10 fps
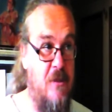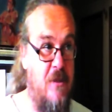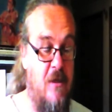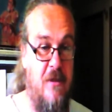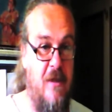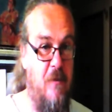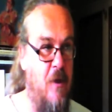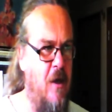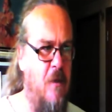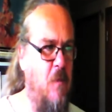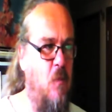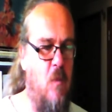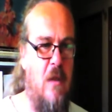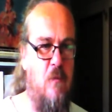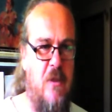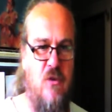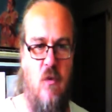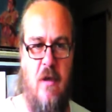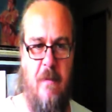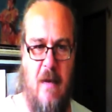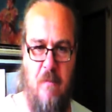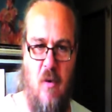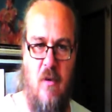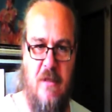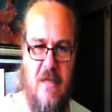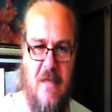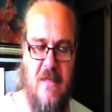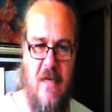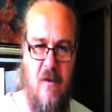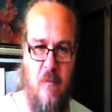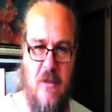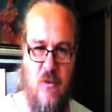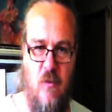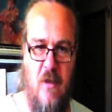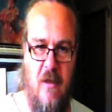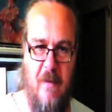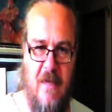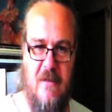start to think, well, we're talking about politics here, and we're talking about